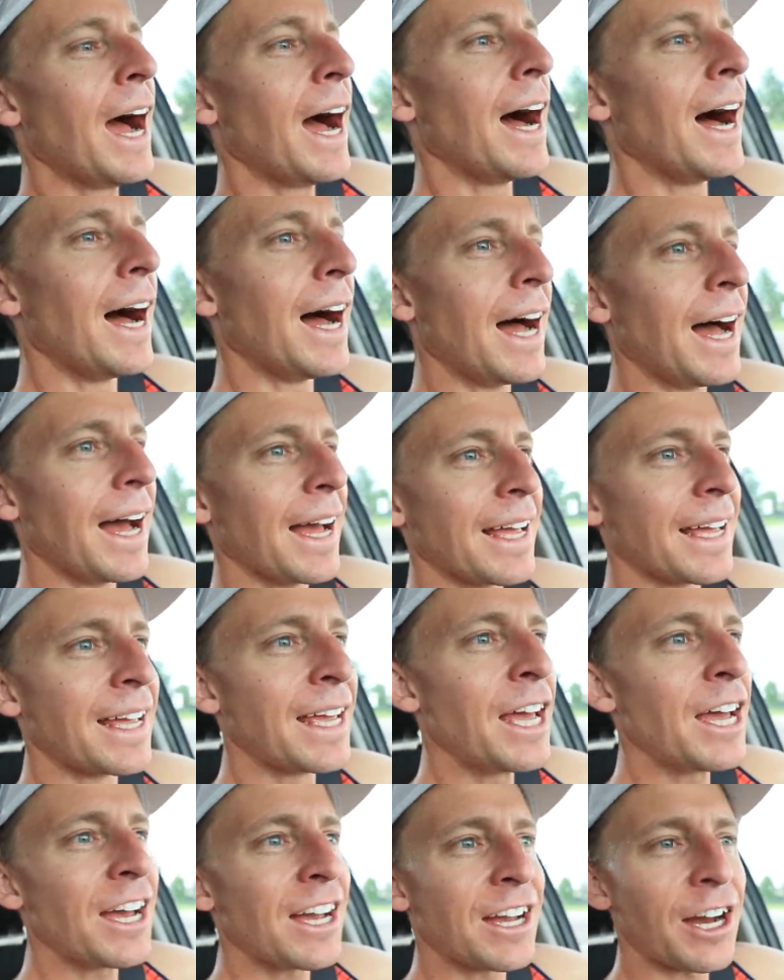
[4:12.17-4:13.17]
Uh,
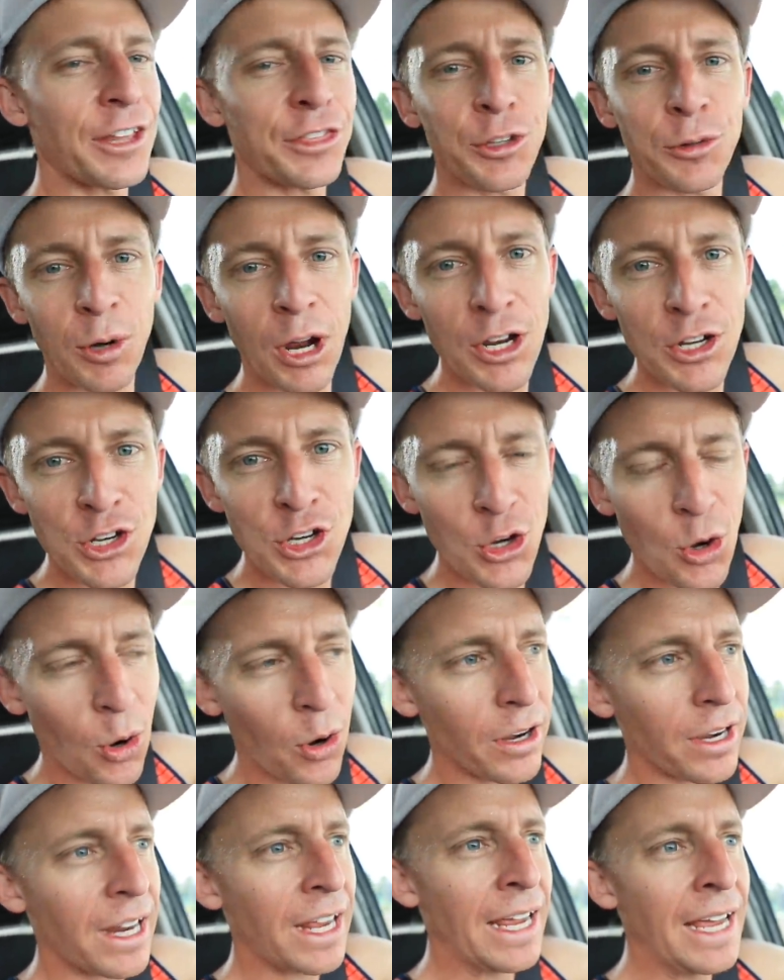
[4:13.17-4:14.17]
cut the run
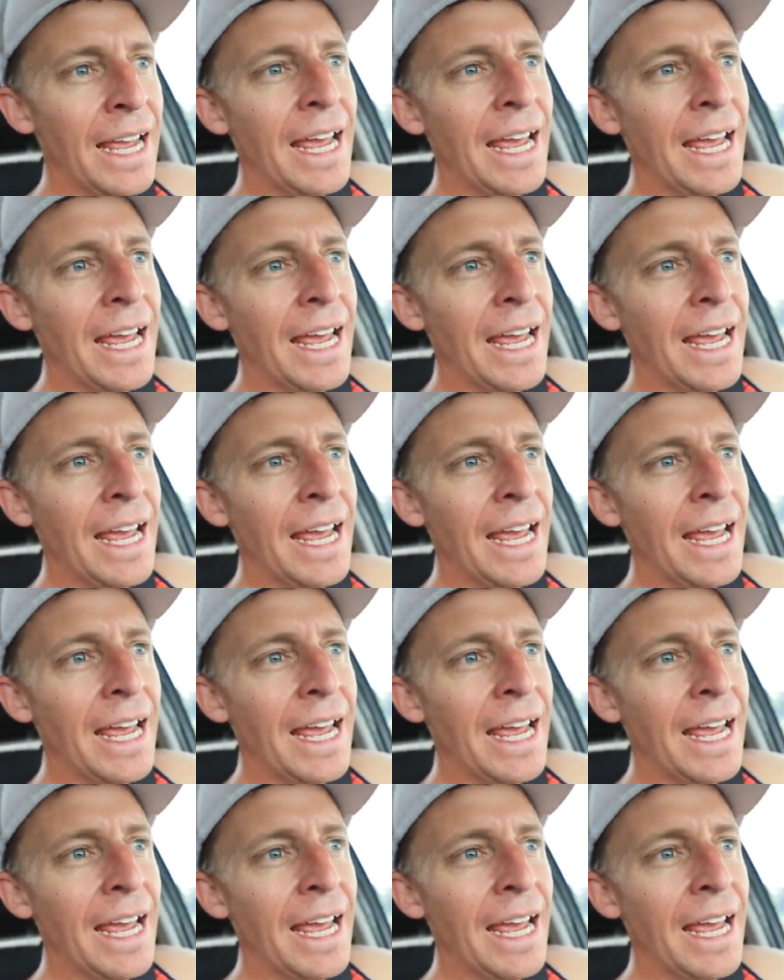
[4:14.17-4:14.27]
short.